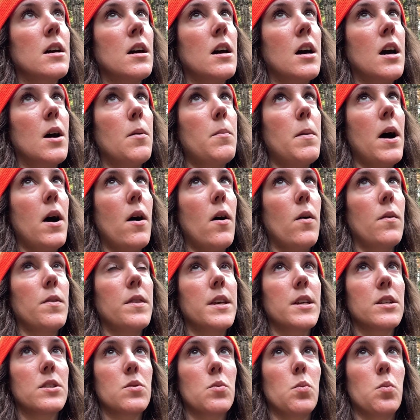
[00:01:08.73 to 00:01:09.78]
about
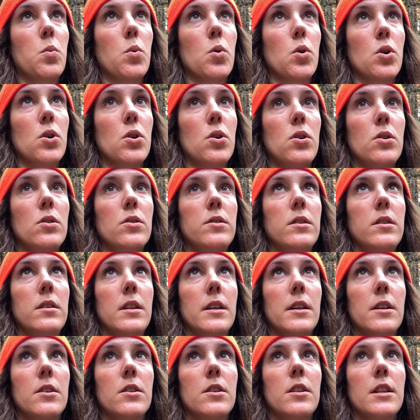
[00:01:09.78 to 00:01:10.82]
this world
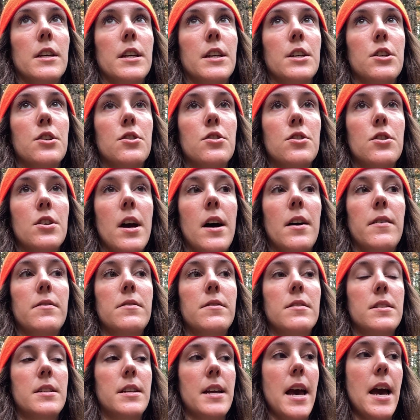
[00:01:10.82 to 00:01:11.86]
literally
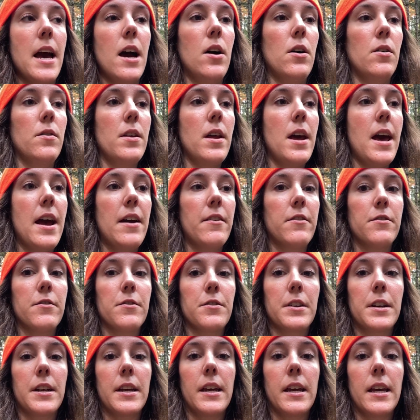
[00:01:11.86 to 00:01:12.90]
shoves down
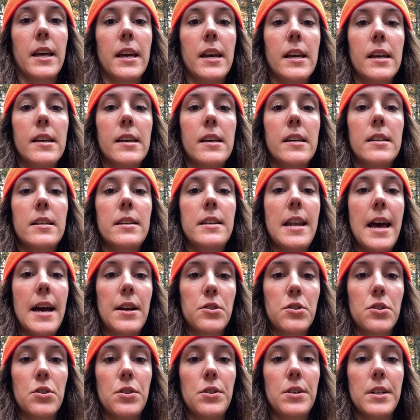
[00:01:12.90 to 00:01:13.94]
every
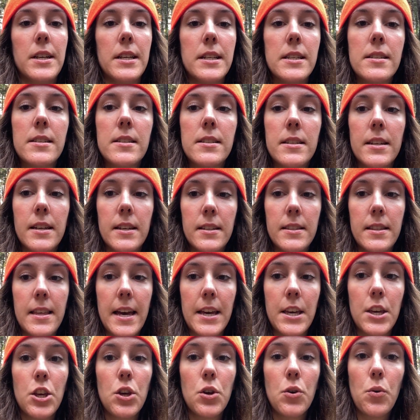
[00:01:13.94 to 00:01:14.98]
natural instinct that
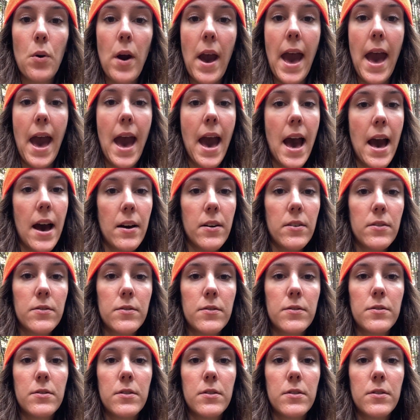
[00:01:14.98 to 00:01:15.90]
you have